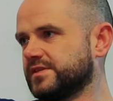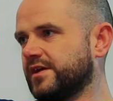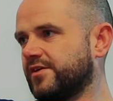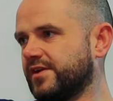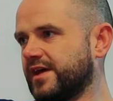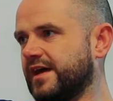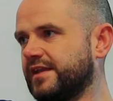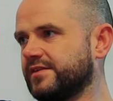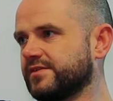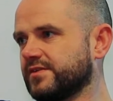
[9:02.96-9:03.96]
there at
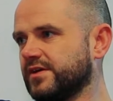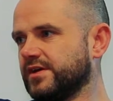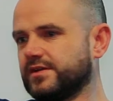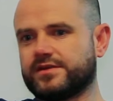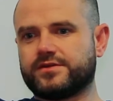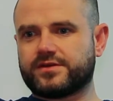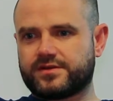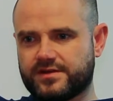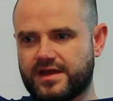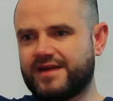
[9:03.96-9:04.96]
hand that you
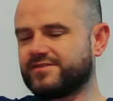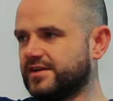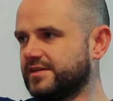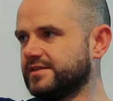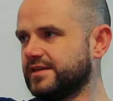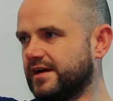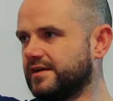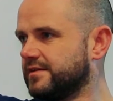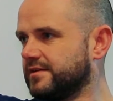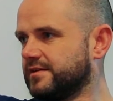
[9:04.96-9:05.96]
can have an
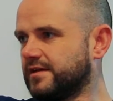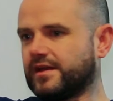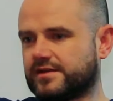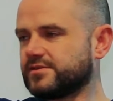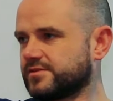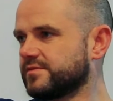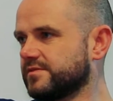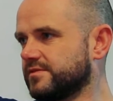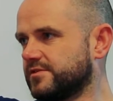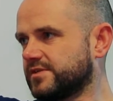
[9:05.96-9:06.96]
idea, and then just
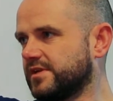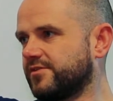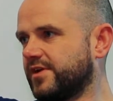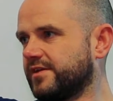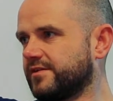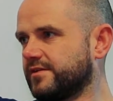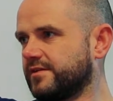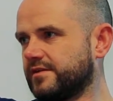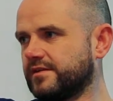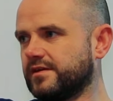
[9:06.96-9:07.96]
just hmm. iterate
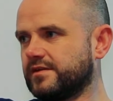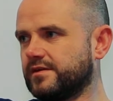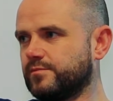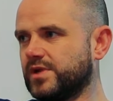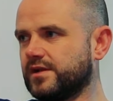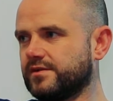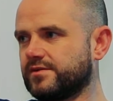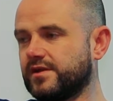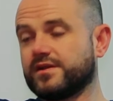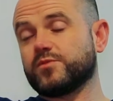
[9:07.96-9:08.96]
and, and um, build
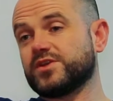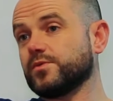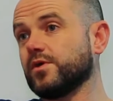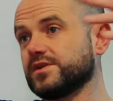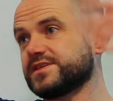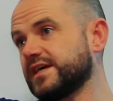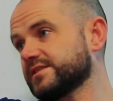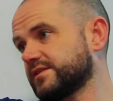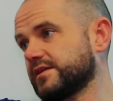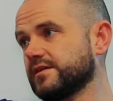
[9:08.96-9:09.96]
it. And then we do all the
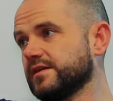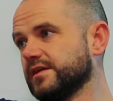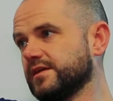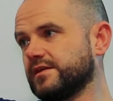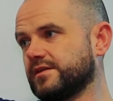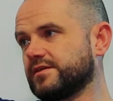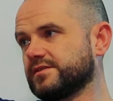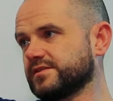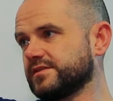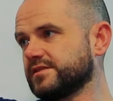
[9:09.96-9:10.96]
testing in our
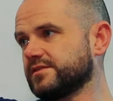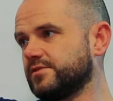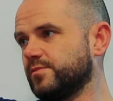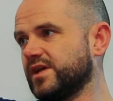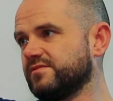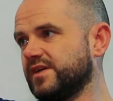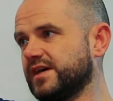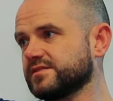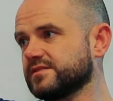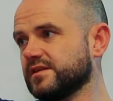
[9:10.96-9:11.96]
design center in
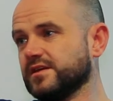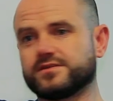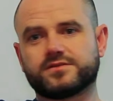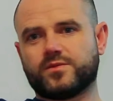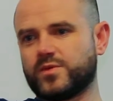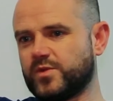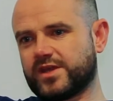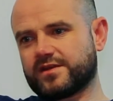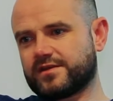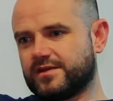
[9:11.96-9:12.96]
Belfast. Mm. So I mean, we
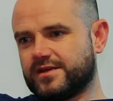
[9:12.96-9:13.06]
can